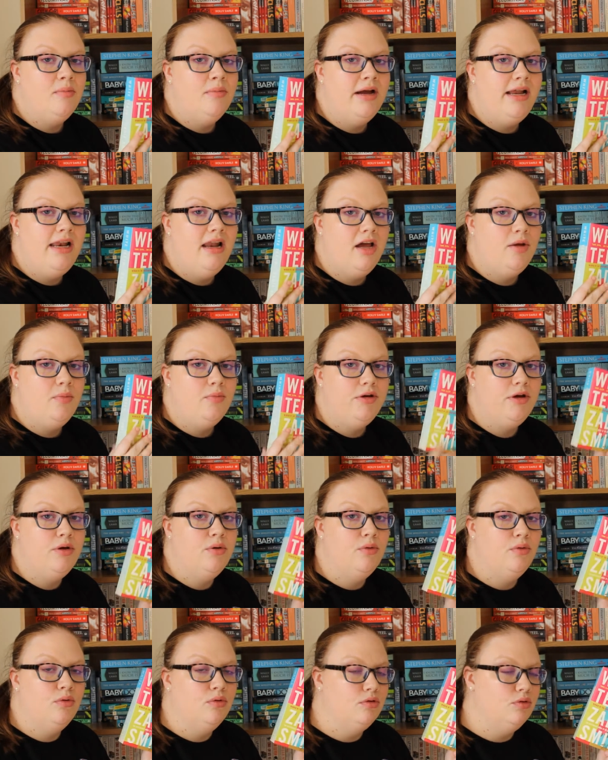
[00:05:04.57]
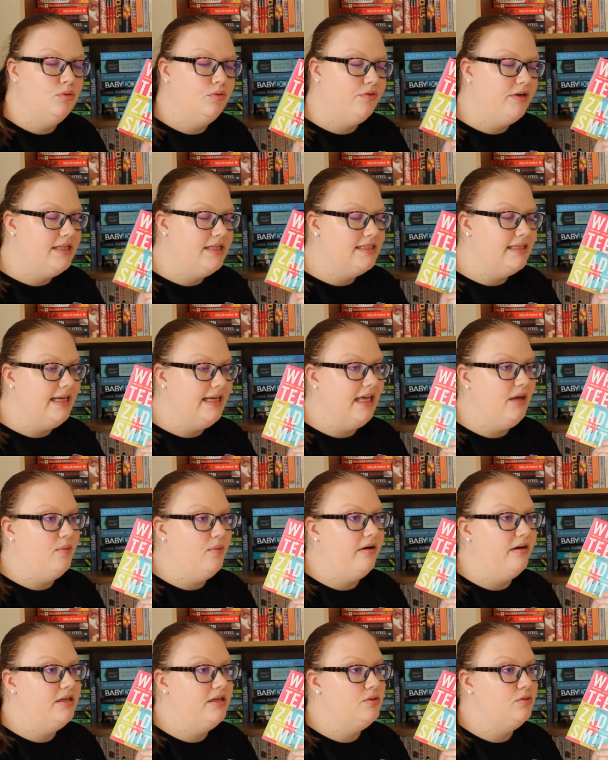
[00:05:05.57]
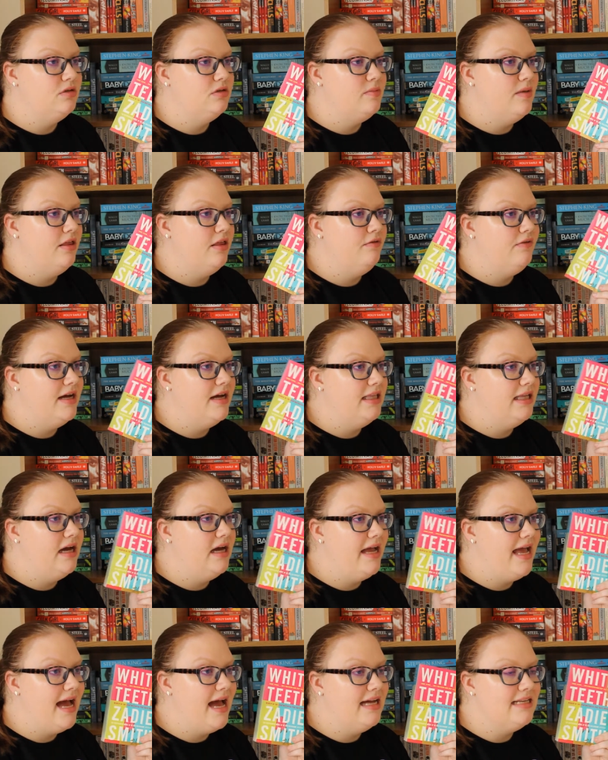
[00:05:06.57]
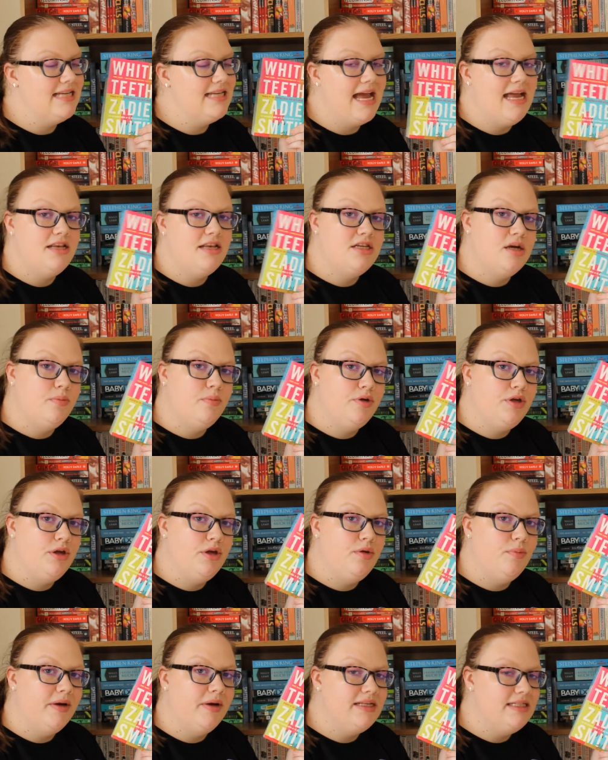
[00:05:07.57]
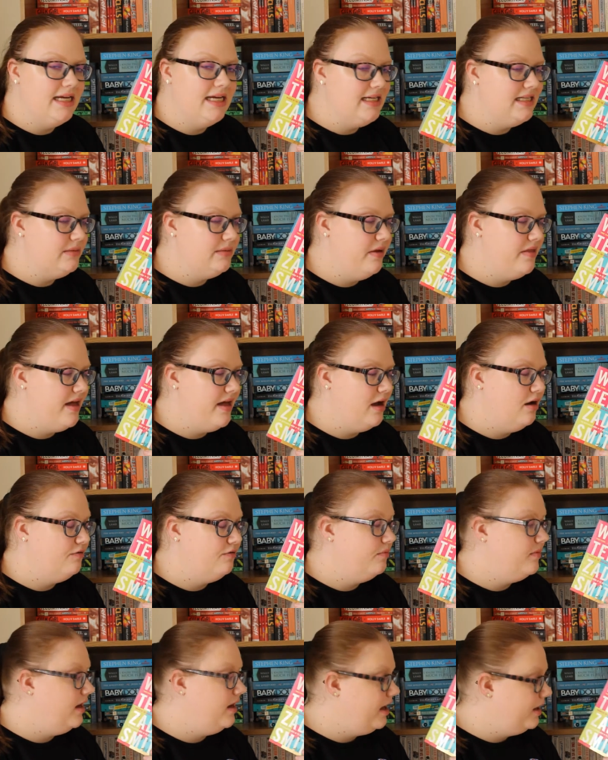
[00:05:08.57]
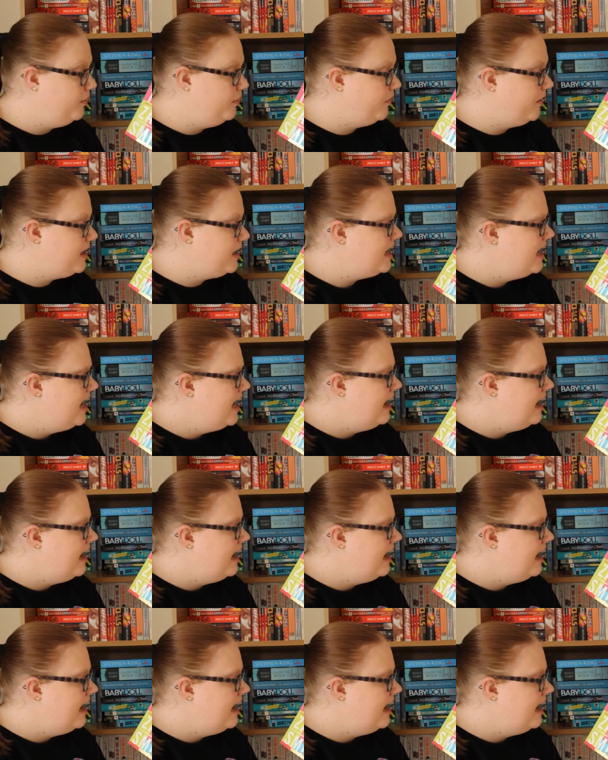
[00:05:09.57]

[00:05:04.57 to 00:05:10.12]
my library haul recently where I talked about the fact that I had NW by Zadie Smith out from the library